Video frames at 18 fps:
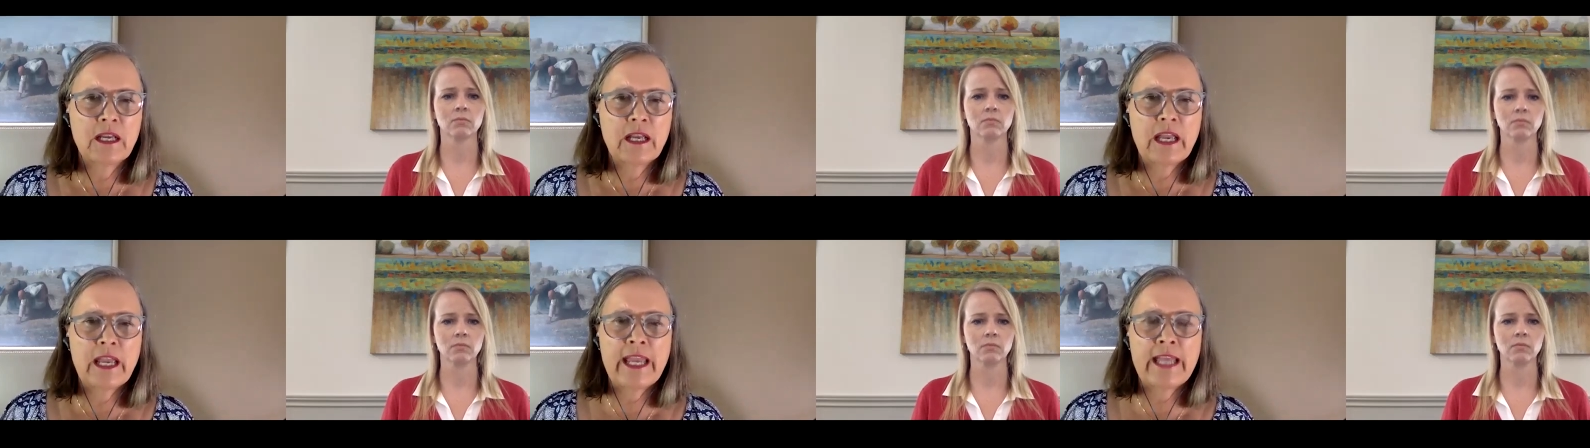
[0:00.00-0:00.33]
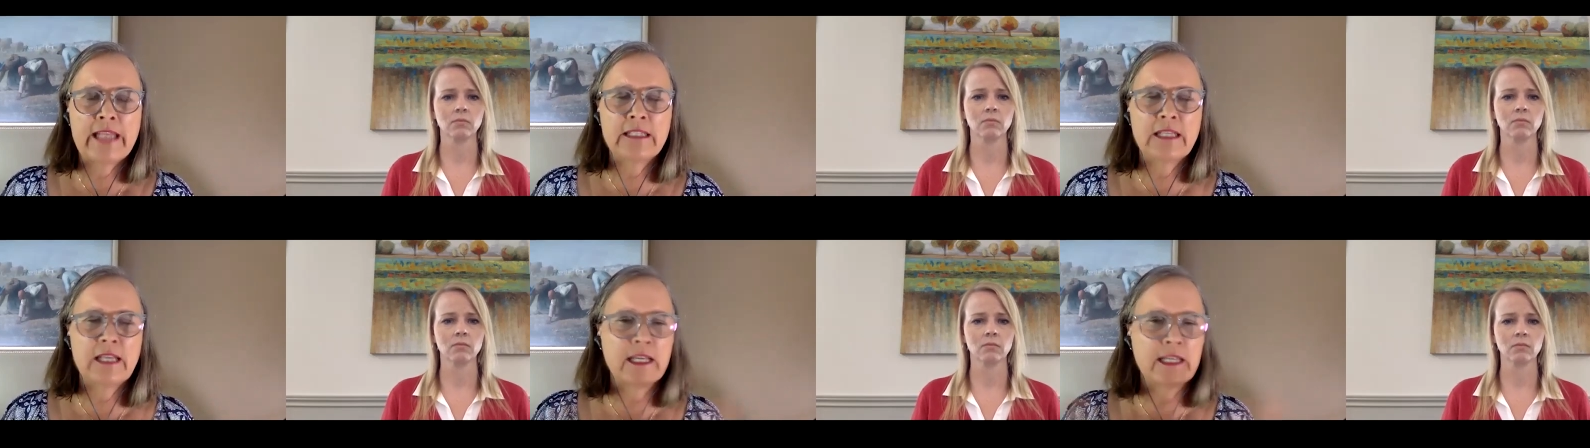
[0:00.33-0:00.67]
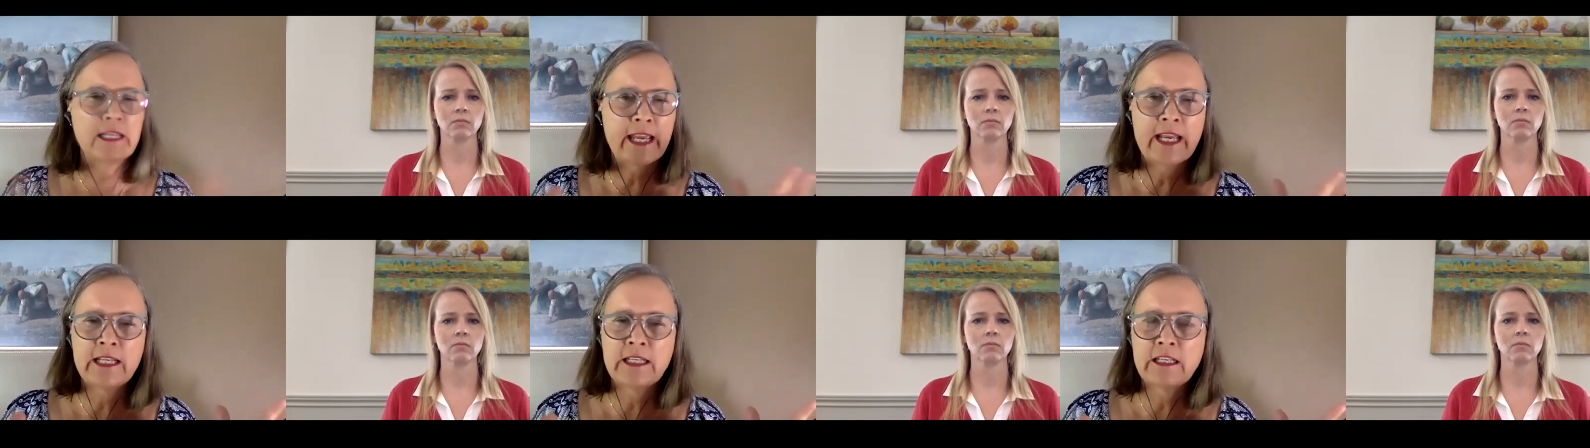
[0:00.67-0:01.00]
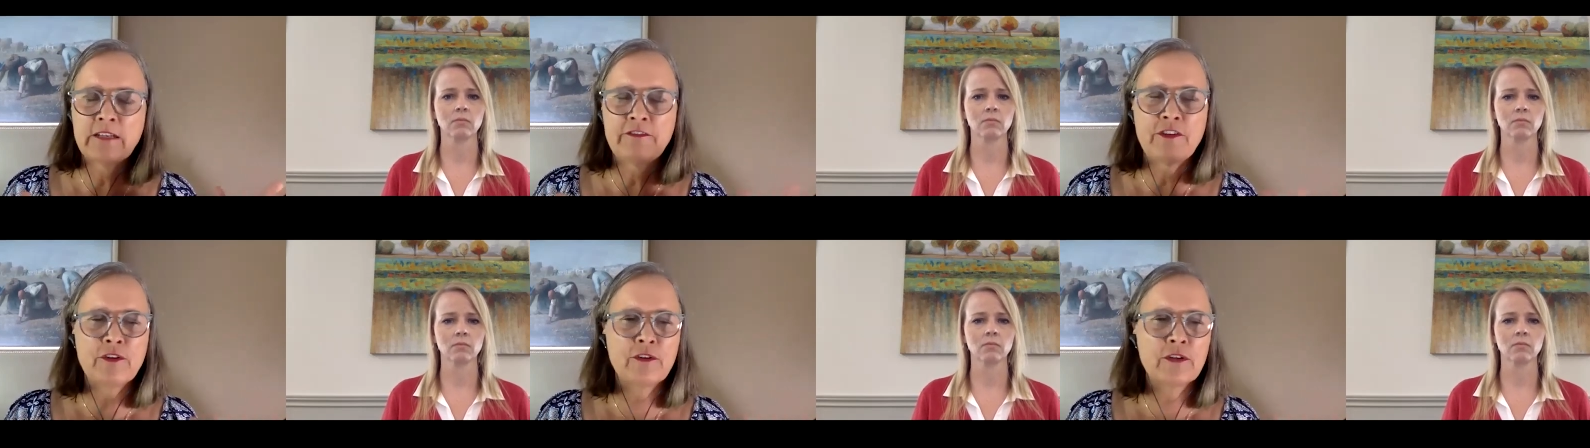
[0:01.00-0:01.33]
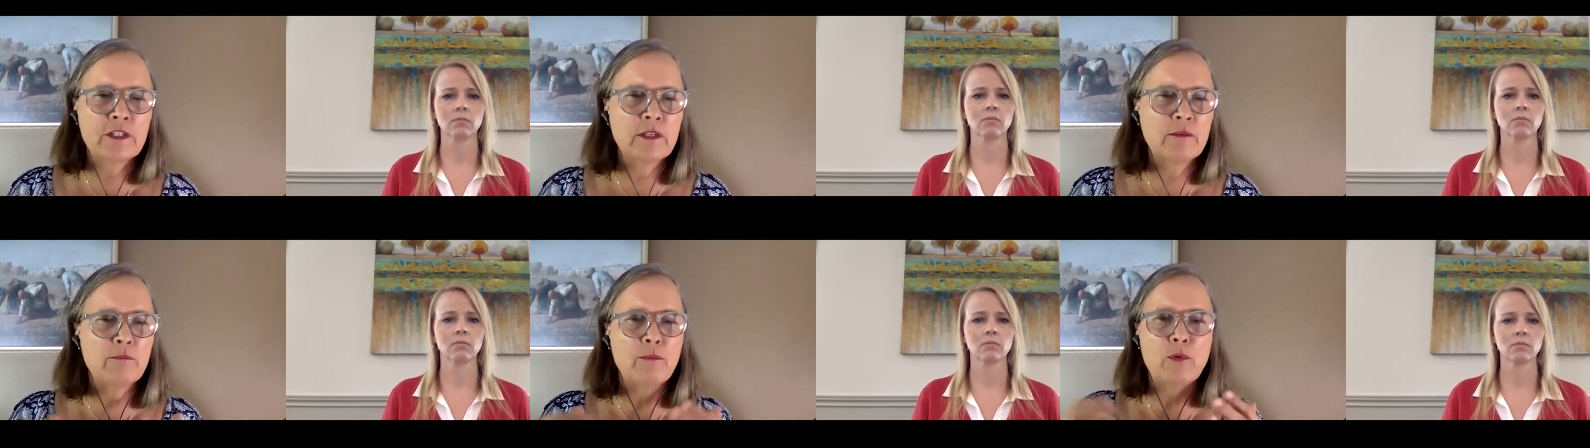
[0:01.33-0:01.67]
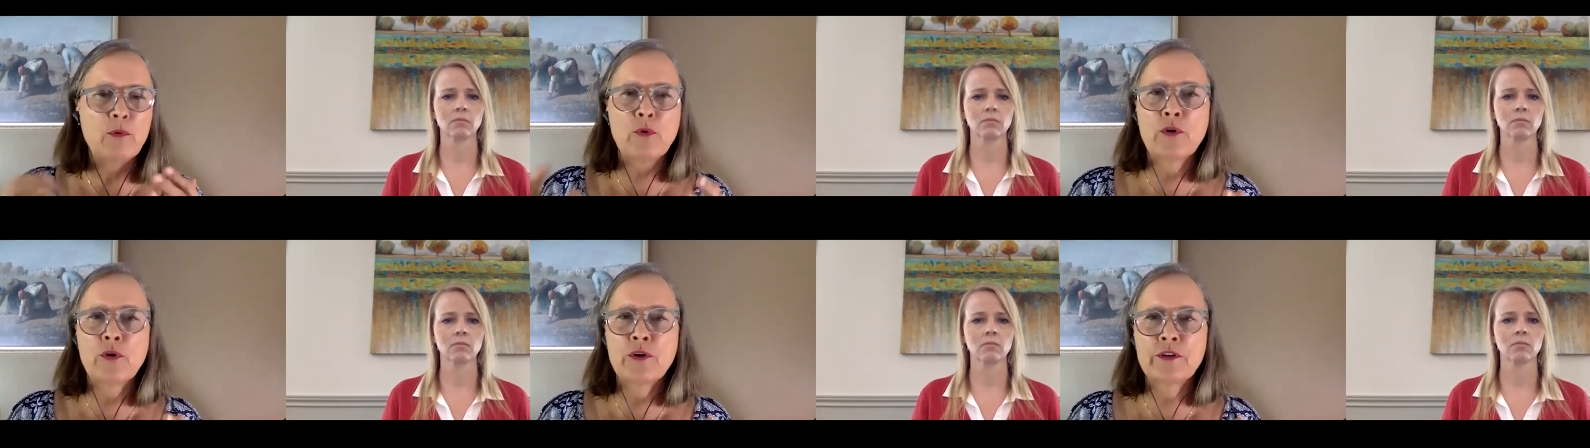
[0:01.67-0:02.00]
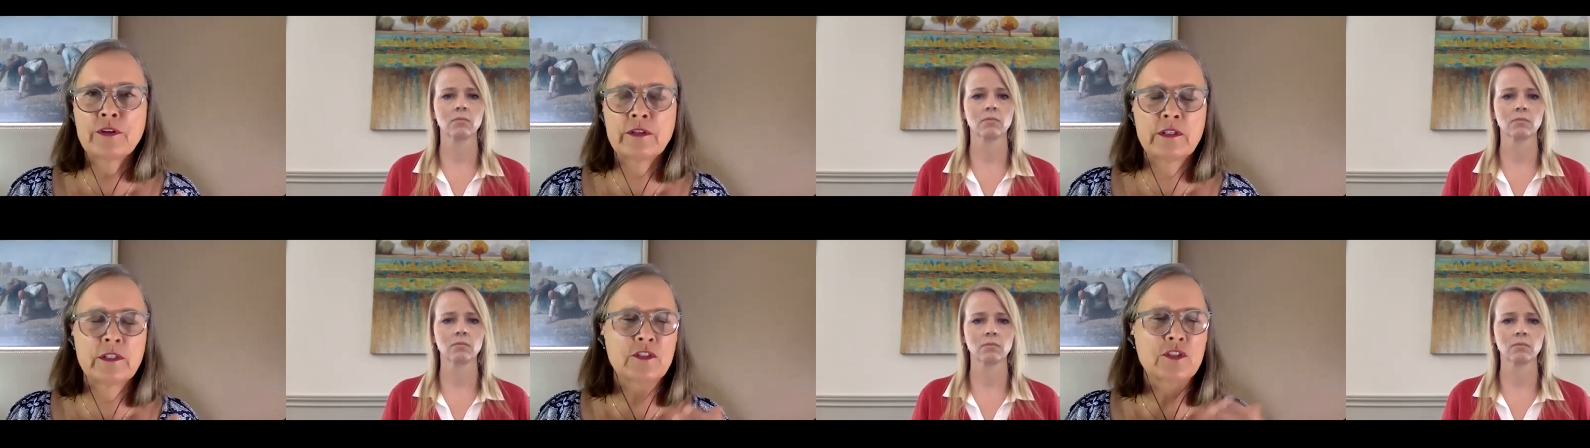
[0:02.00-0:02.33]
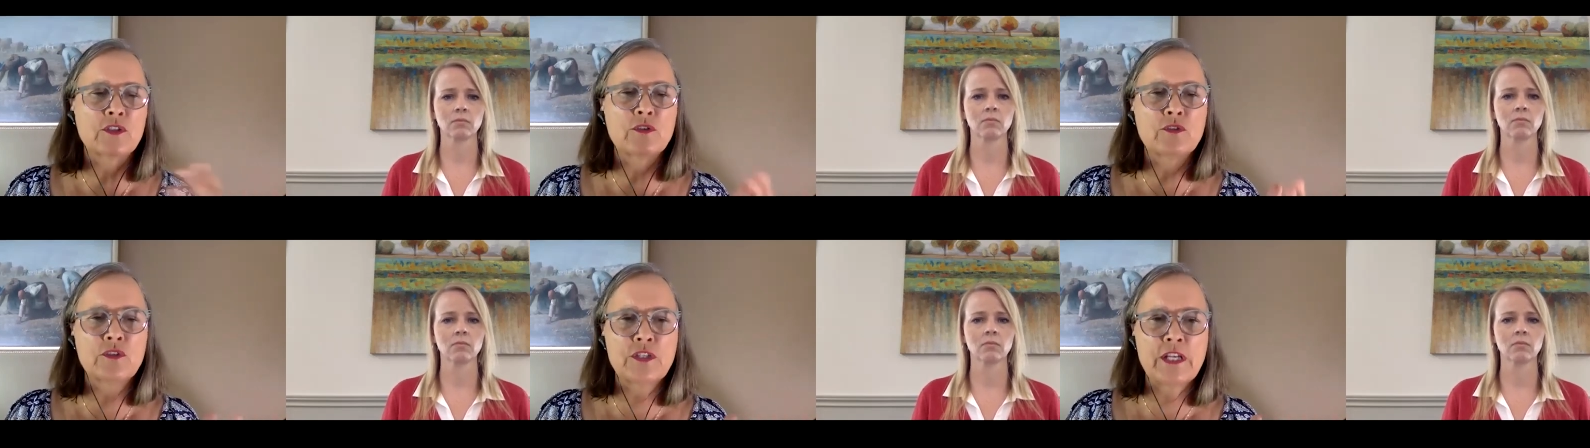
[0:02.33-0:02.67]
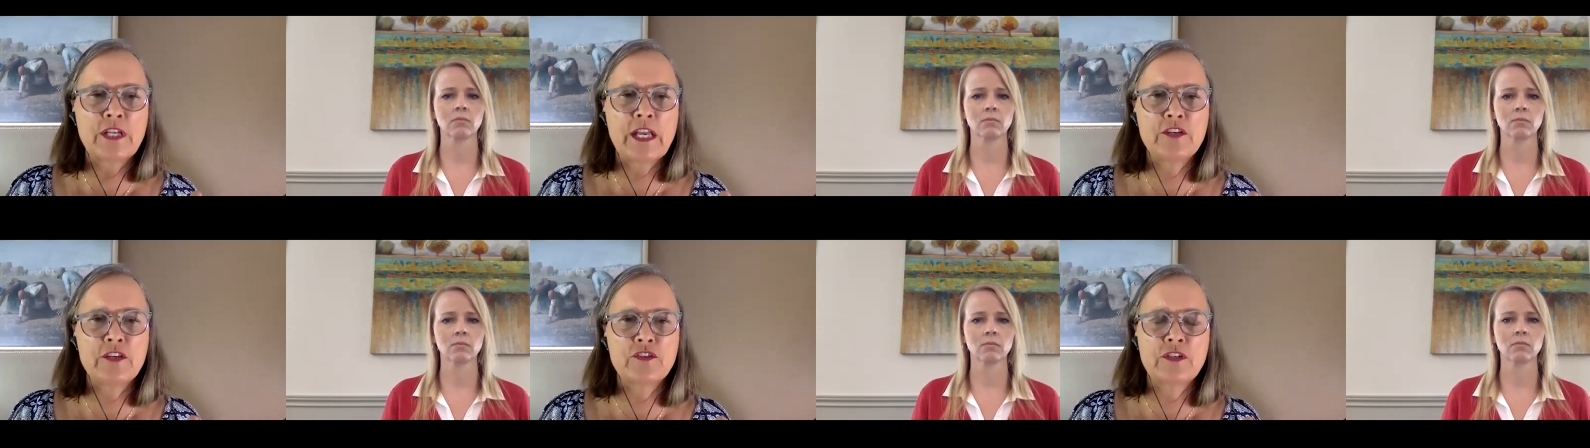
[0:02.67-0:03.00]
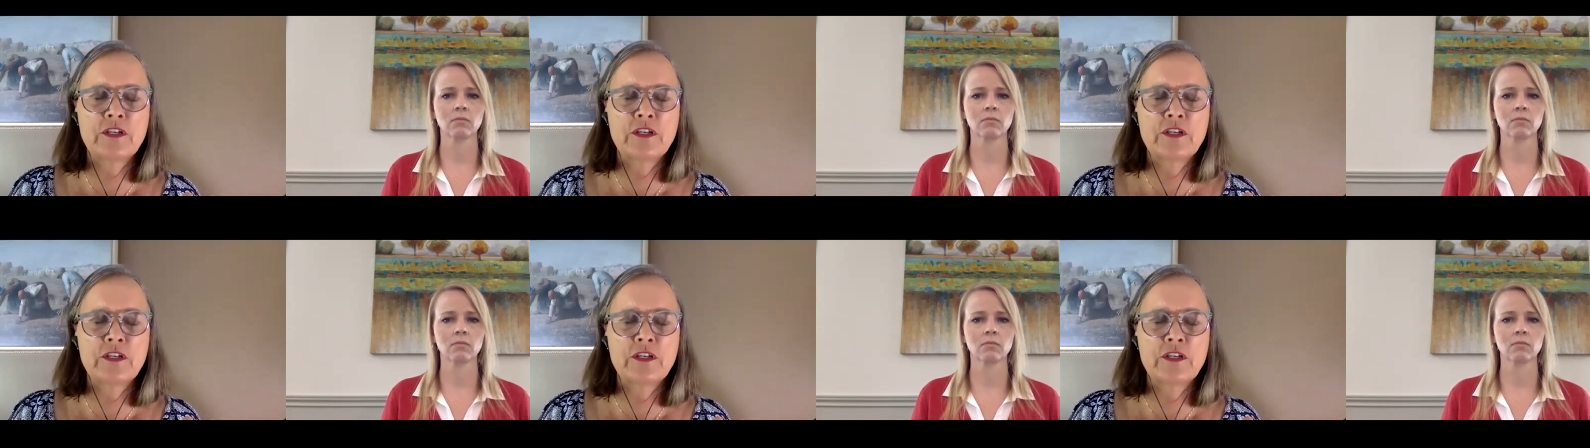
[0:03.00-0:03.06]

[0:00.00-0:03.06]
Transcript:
Speaker 1: And again, if you're on a board or an association